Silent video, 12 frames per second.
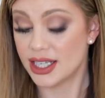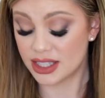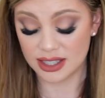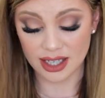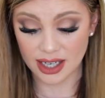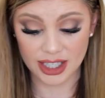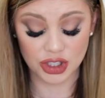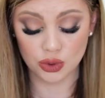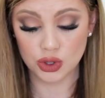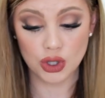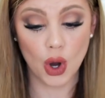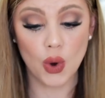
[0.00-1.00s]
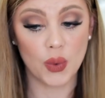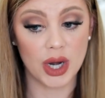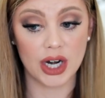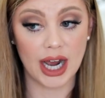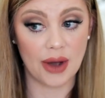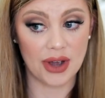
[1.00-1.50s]
It's so
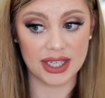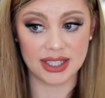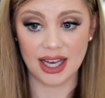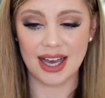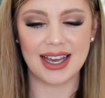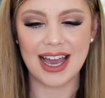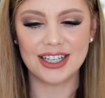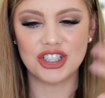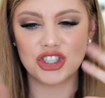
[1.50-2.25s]
weird how I